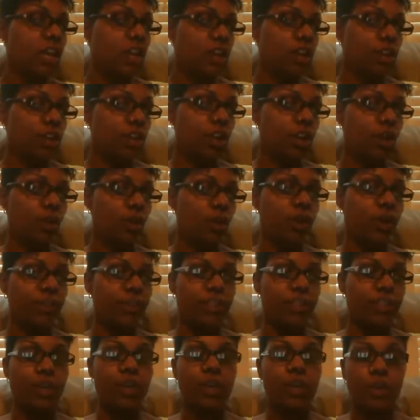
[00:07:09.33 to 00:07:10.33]
where
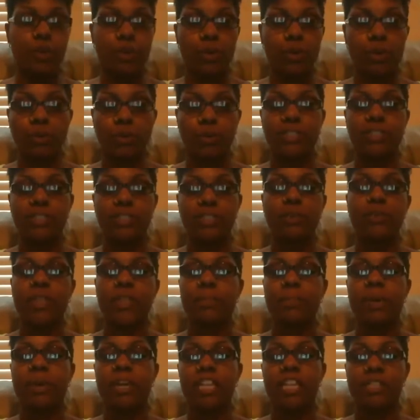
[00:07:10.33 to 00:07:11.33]
the who is who
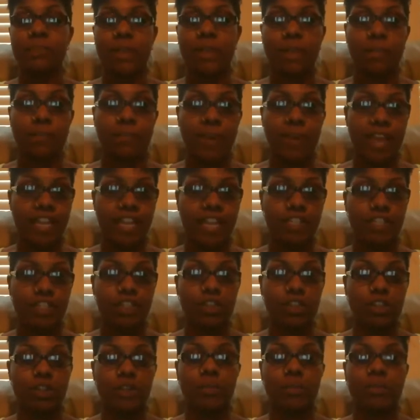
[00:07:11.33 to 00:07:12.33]
that money's being paid
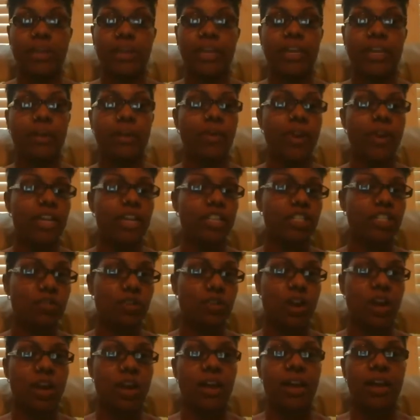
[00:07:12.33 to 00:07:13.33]
to, be it a
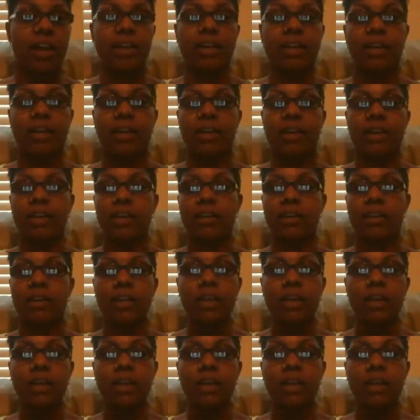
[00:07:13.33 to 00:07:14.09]
restaurant, a